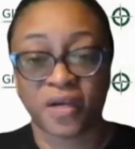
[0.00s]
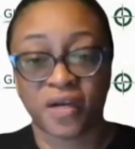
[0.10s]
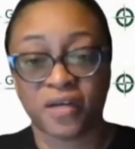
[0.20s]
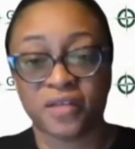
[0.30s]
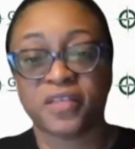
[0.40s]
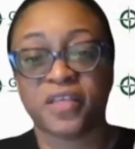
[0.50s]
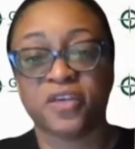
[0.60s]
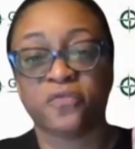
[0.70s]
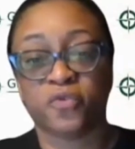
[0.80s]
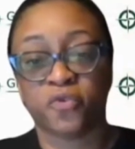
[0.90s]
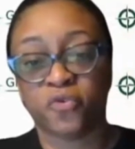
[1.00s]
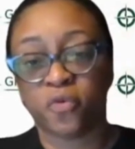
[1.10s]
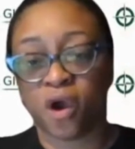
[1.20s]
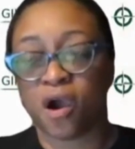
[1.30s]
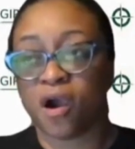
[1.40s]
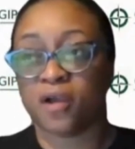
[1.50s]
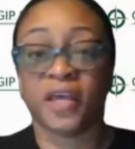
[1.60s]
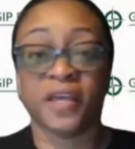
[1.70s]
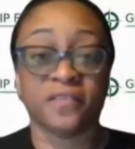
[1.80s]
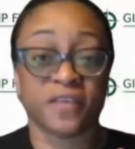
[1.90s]
Because if you are,
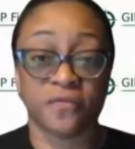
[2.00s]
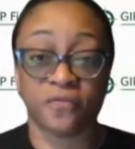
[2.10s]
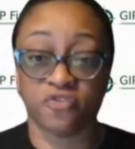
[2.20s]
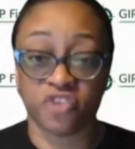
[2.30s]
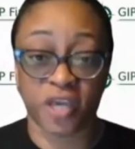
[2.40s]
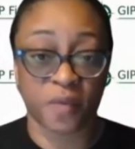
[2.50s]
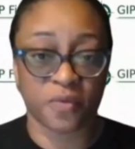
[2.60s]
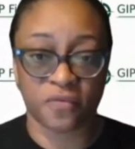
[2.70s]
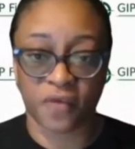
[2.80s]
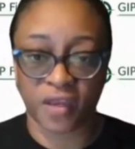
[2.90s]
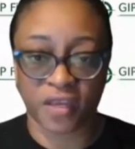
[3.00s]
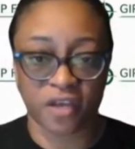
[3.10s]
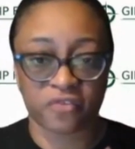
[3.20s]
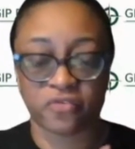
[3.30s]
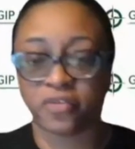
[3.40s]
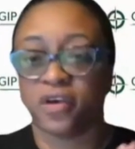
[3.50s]
like, say for GIP Financials,